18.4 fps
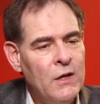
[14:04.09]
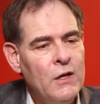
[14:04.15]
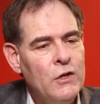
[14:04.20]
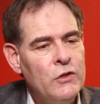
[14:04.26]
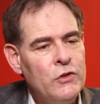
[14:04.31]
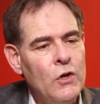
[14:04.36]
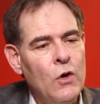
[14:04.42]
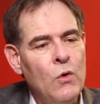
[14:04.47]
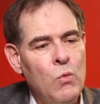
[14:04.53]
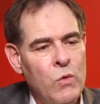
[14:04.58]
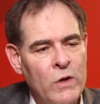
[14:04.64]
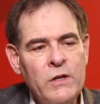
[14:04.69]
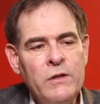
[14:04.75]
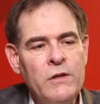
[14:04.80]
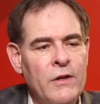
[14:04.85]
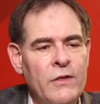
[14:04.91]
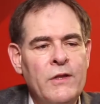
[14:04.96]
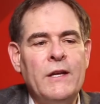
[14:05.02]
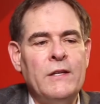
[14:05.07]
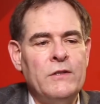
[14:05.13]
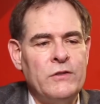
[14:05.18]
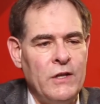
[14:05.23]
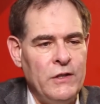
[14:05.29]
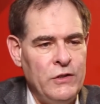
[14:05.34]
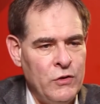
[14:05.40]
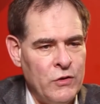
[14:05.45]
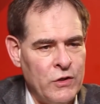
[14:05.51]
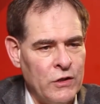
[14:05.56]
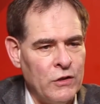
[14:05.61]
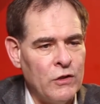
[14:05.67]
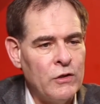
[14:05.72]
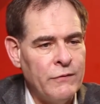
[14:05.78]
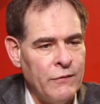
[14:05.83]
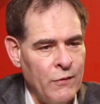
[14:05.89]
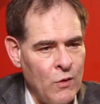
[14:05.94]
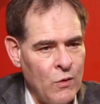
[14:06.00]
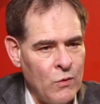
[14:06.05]
So one of the things that you can
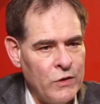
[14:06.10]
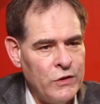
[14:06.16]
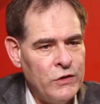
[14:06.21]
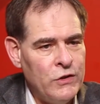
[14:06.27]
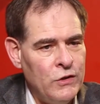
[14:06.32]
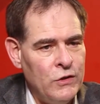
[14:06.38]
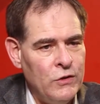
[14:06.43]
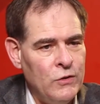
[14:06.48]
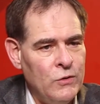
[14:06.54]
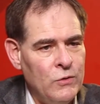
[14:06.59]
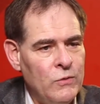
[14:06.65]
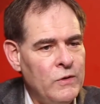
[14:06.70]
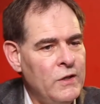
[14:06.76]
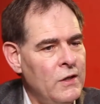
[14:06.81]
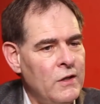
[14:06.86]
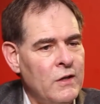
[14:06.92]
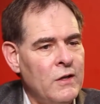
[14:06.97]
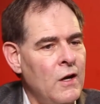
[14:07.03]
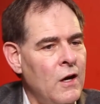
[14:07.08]
look forward to